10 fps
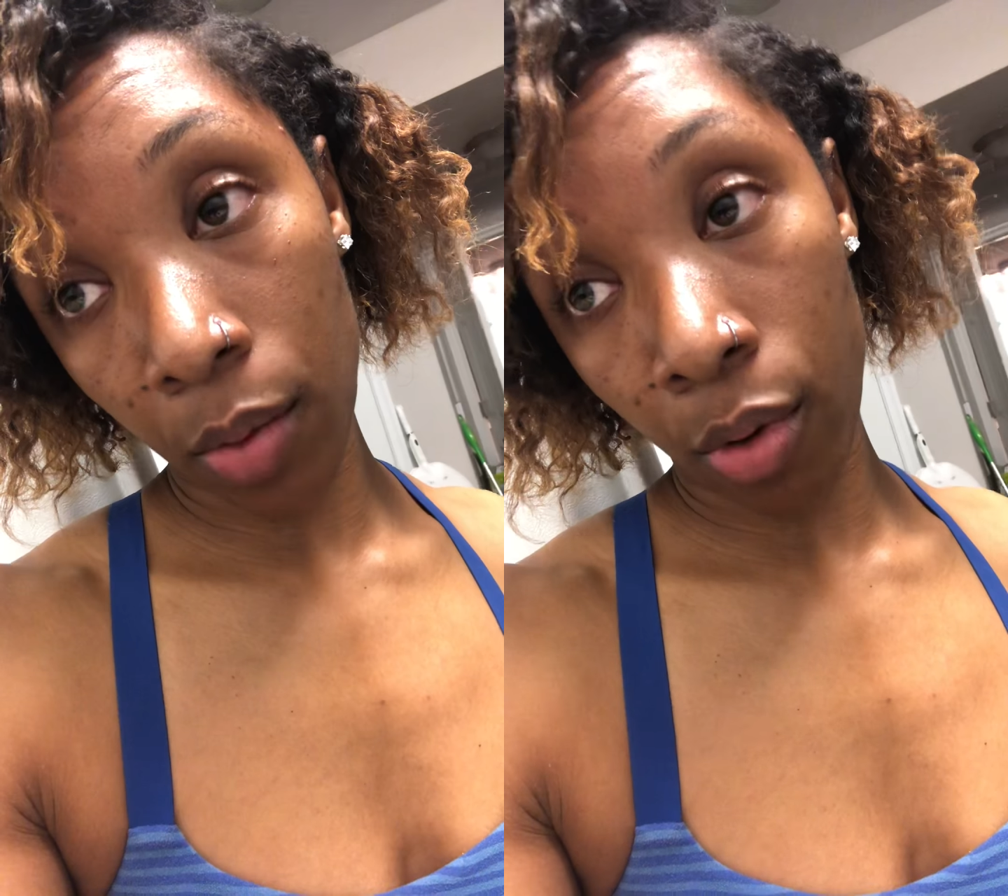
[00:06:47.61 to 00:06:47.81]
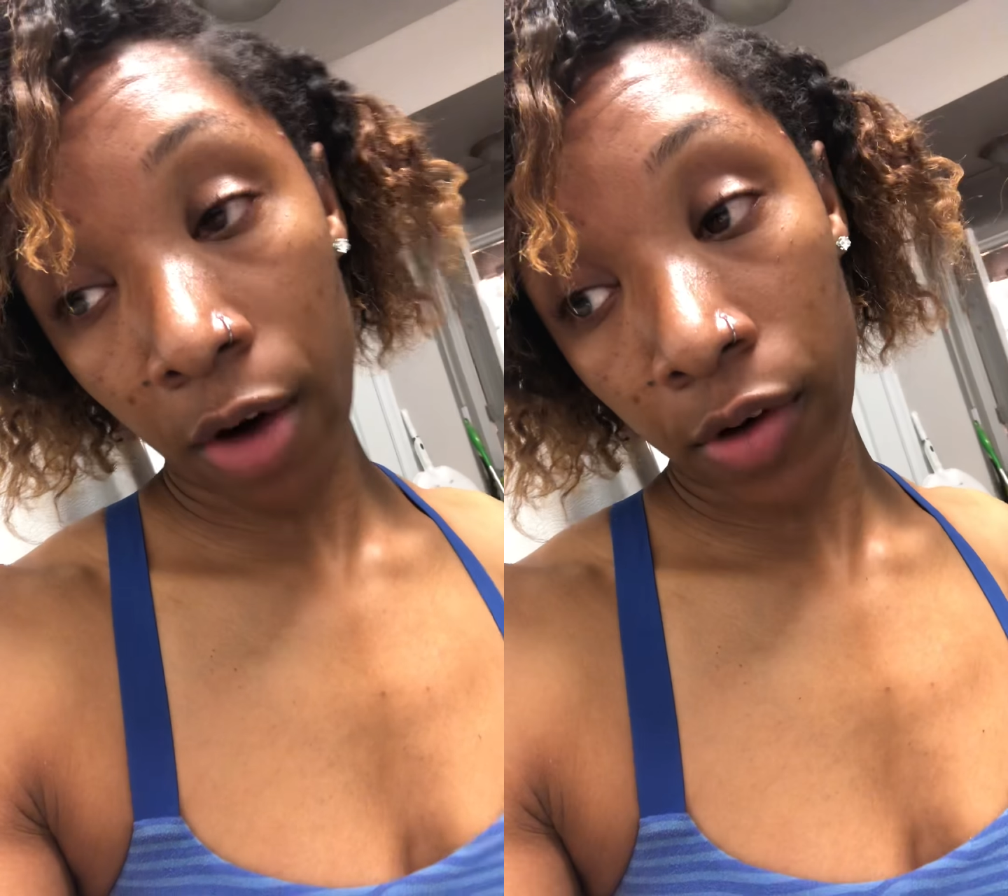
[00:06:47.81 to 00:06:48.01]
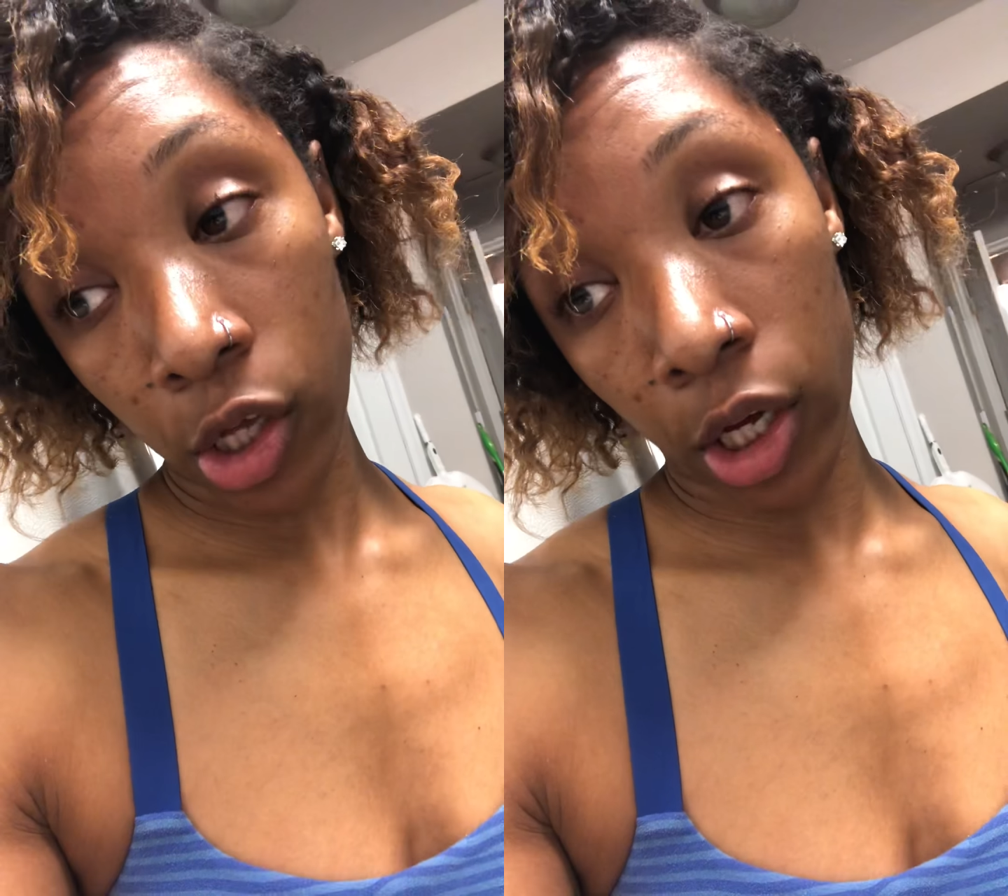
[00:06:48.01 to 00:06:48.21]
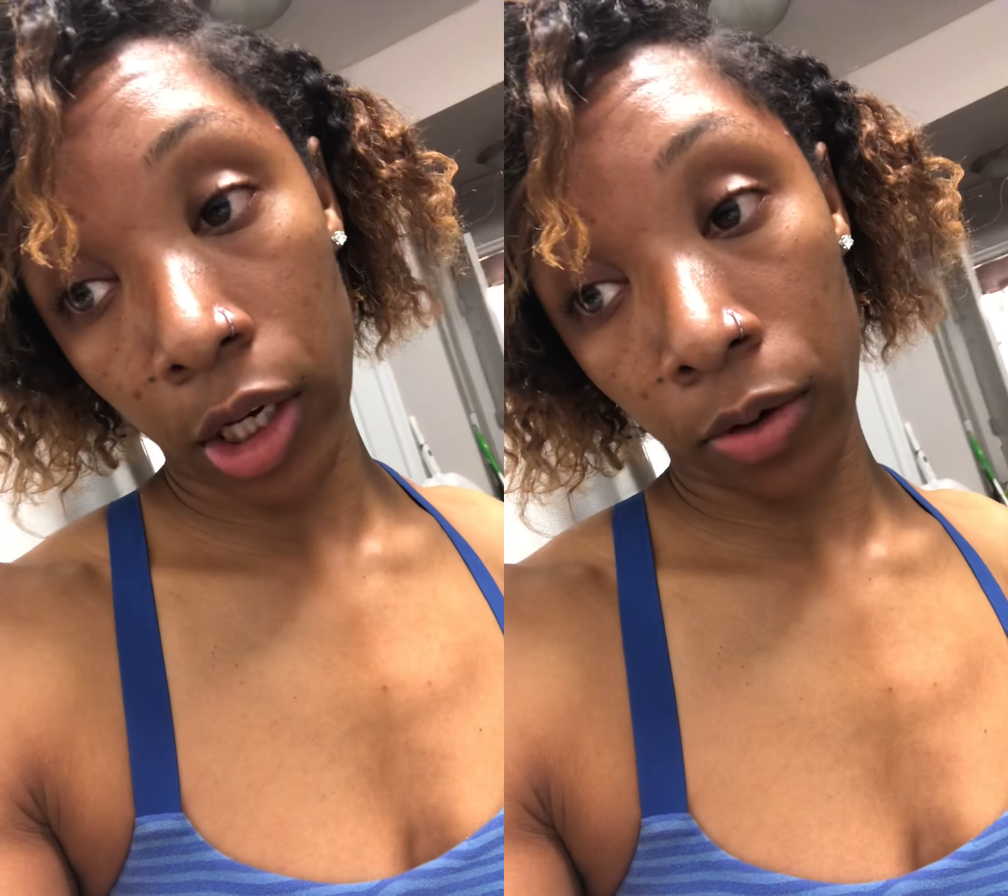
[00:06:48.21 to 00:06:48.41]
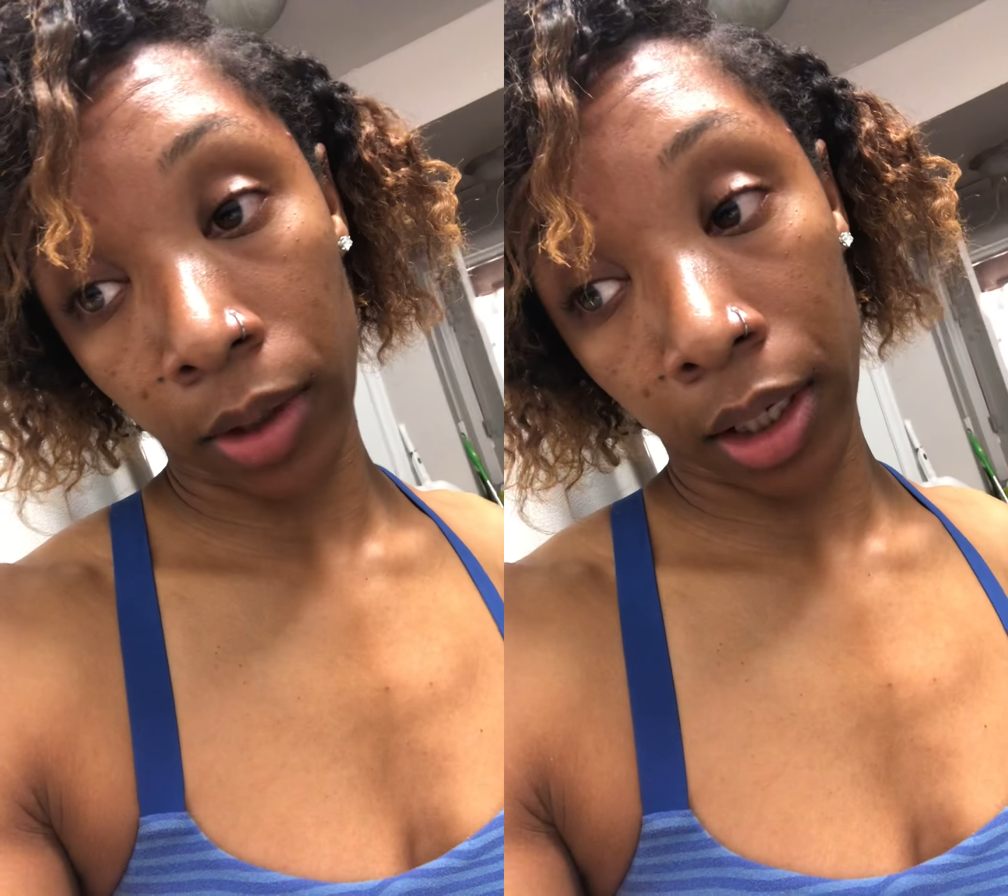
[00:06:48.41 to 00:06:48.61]
breakfast
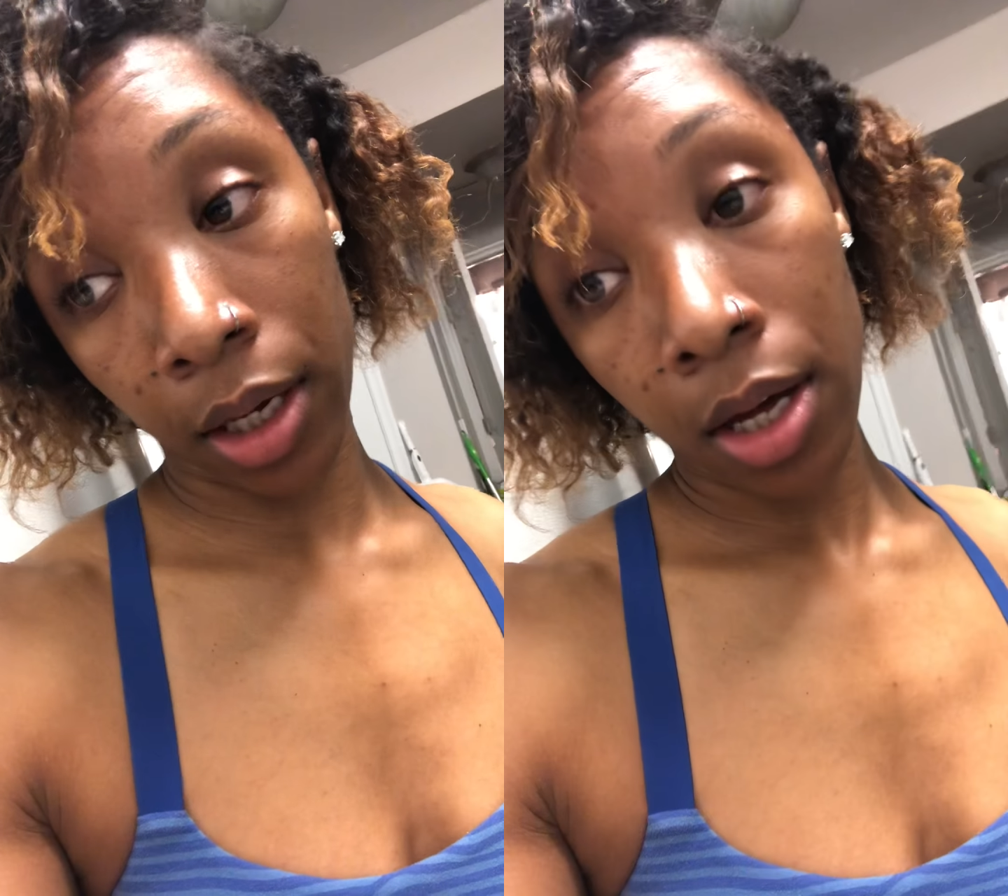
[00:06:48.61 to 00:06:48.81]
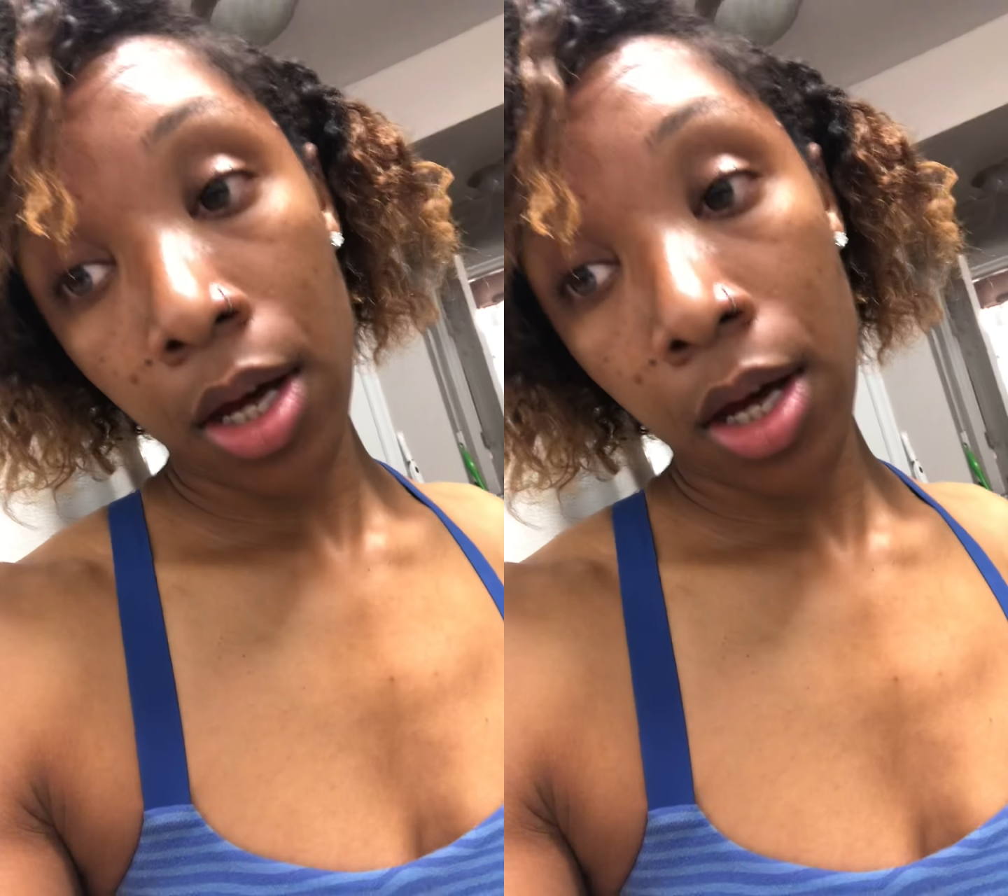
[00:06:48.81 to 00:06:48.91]
shake, you need